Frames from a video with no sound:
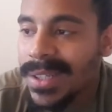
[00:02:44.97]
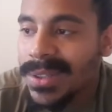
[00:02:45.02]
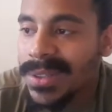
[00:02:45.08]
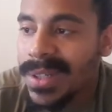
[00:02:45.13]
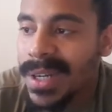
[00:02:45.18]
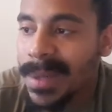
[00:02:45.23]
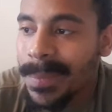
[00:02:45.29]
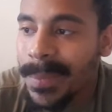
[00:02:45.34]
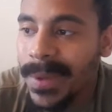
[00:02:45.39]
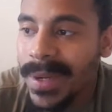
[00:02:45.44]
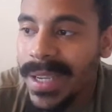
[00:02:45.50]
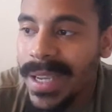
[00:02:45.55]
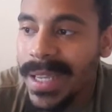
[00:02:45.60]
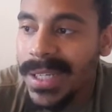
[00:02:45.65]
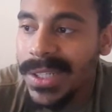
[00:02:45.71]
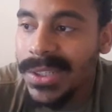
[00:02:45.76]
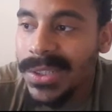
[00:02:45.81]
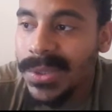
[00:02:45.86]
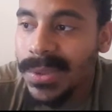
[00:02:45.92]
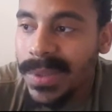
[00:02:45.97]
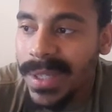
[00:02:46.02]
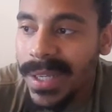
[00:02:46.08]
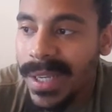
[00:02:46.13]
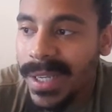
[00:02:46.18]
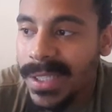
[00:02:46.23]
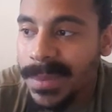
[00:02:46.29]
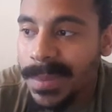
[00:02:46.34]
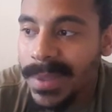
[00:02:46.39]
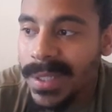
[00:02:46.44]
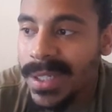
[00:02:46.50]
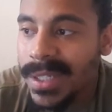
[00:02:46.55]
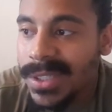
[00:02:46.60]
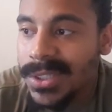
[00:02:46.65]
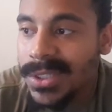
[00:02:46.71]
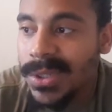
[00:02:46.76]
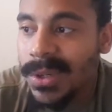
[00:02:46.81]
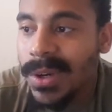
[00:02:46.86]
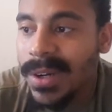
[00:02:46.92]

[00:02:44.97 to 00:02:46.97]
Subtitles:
Do not bring any suitcase because you